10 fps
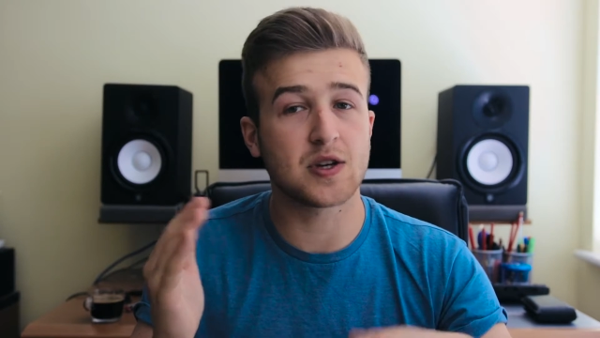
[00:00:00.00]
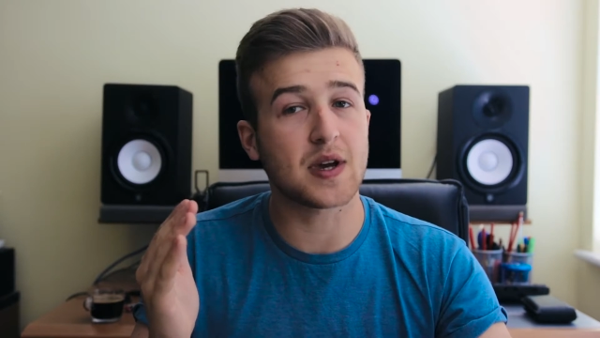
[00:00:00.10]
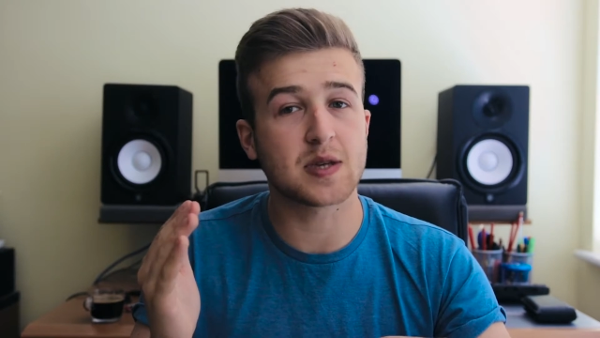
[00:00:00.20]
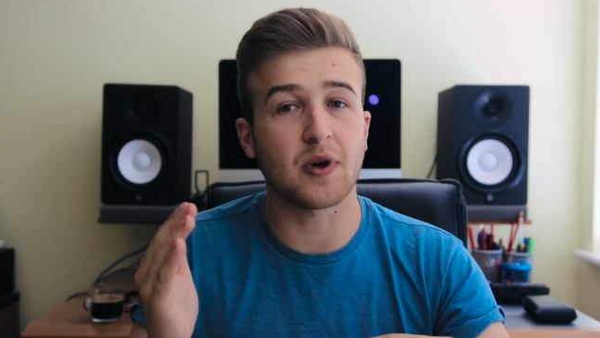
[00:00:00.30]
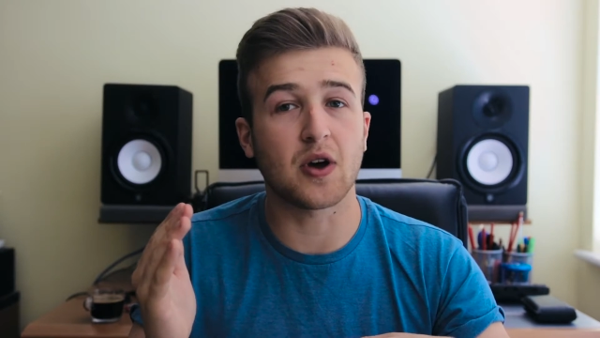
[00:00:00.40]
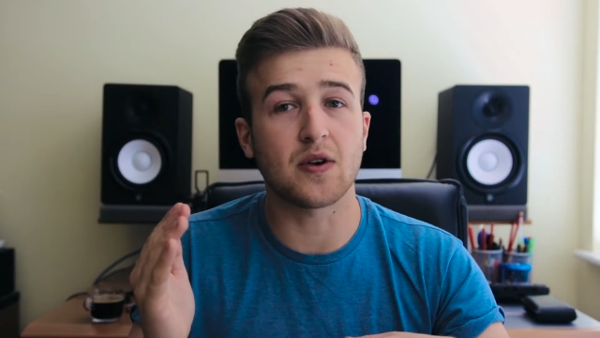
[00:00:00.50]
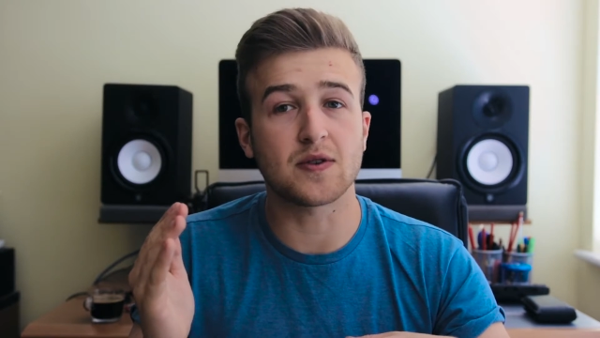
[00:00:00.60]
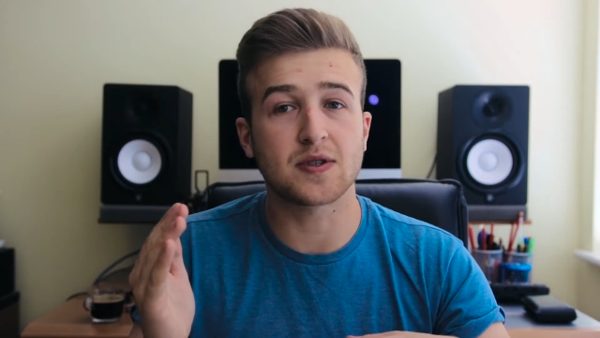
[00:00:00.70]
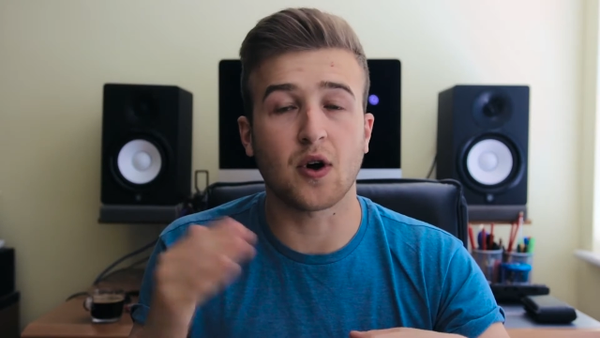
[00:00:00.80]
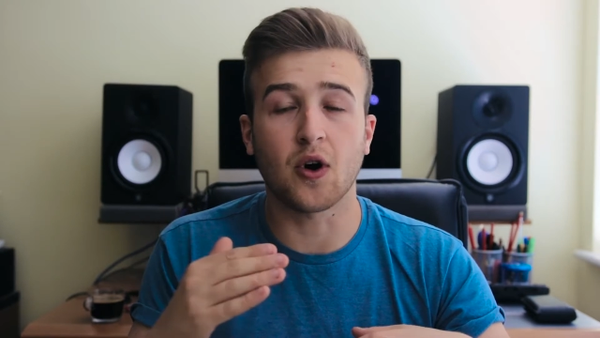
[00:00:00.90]
too
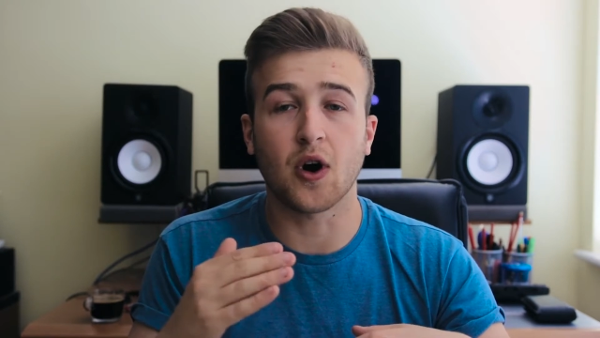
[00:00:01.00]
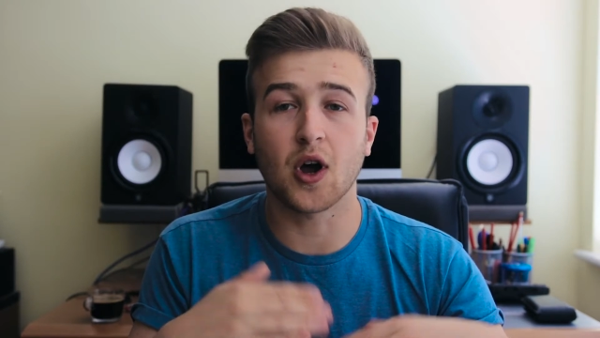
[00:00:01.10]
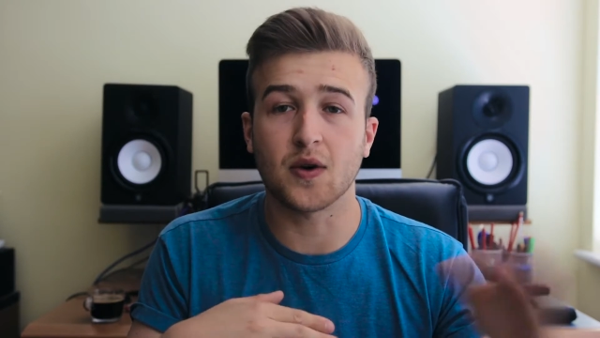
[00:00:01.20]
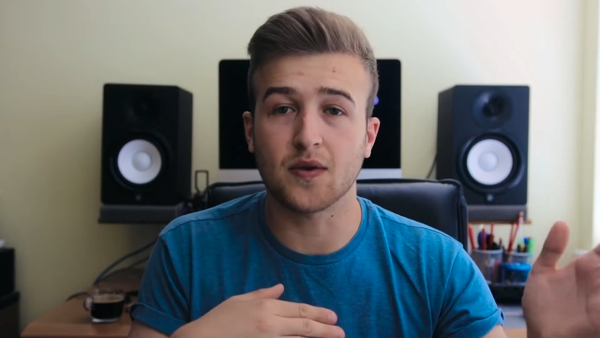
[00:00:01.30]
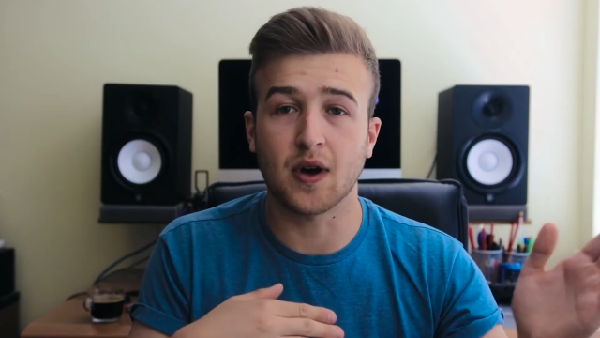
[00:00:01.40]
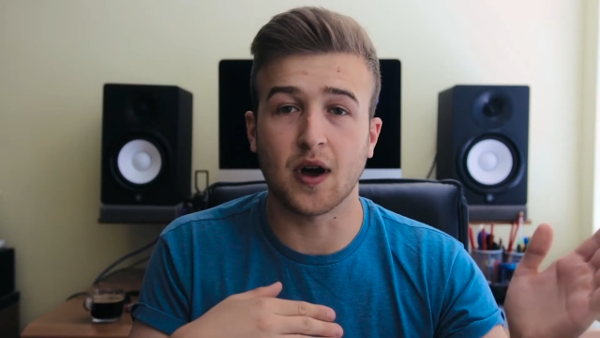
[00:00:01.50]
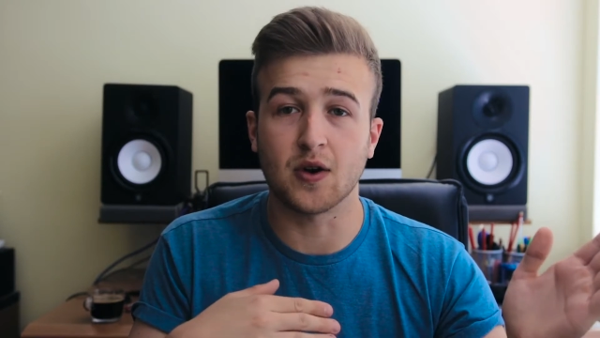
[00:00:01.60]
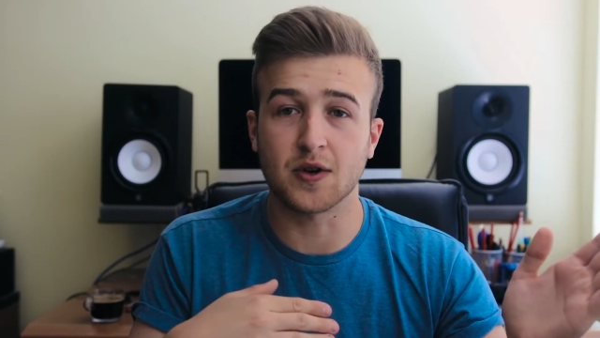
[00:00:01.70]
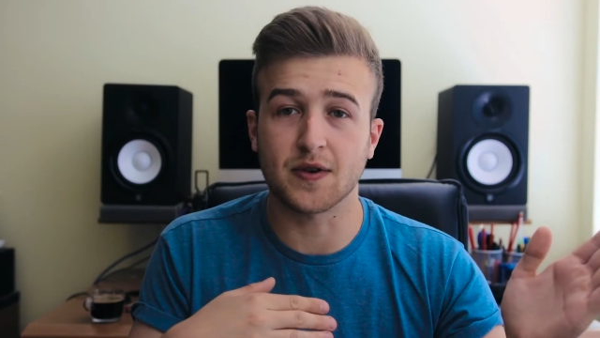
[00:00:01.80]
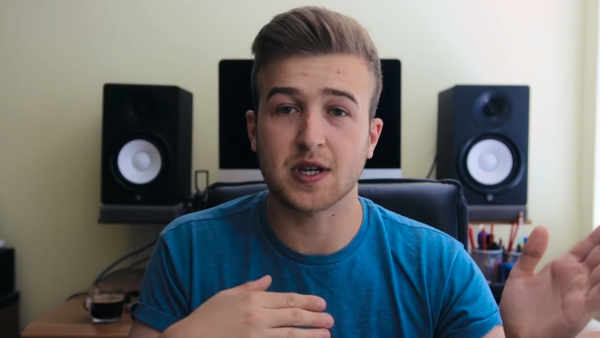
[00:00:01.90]
exposed or
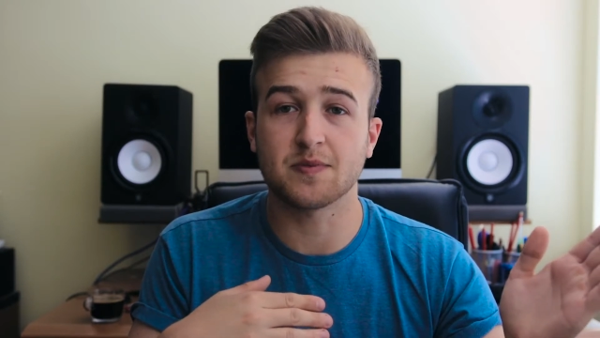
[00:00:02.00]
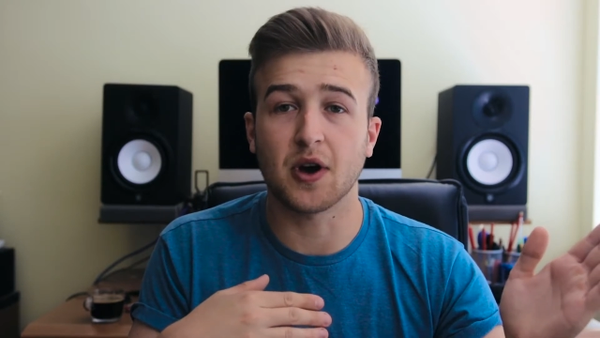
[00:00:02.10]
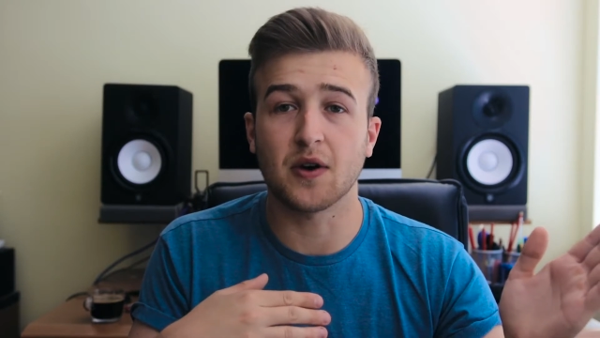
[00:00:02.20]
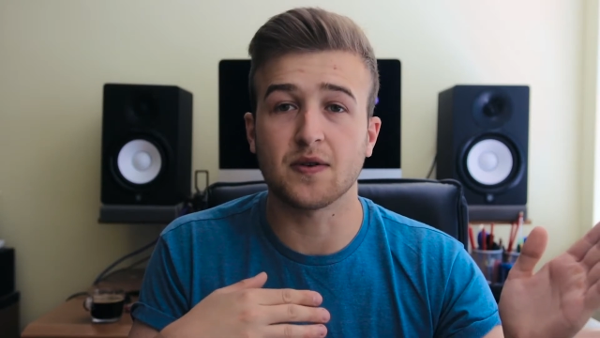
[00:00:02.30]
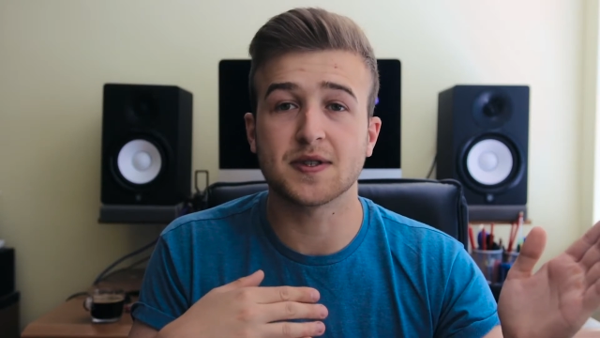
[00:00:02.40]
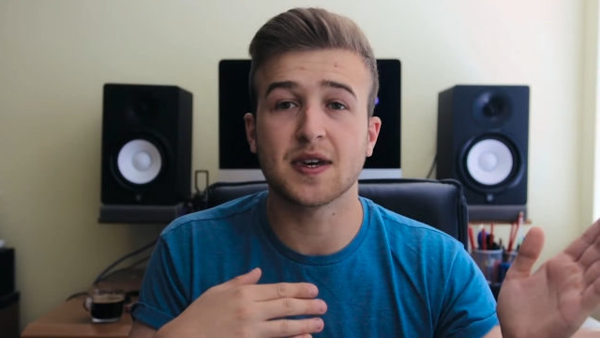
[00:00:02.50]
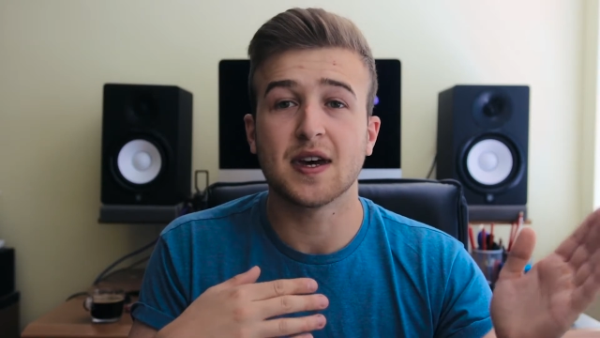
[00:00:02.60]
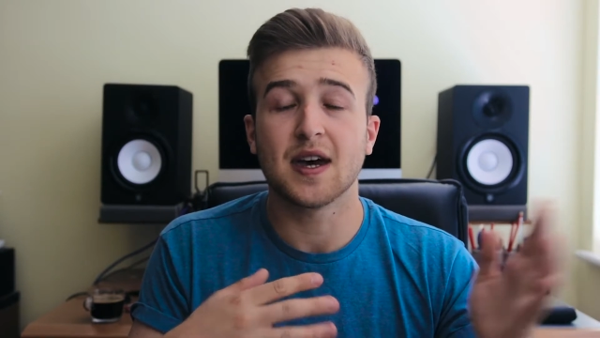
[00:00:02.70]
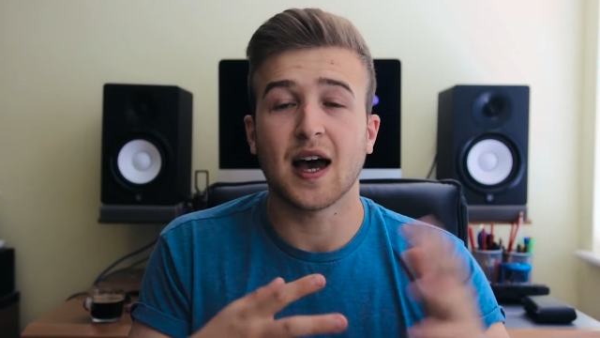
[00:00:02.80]
underexposed.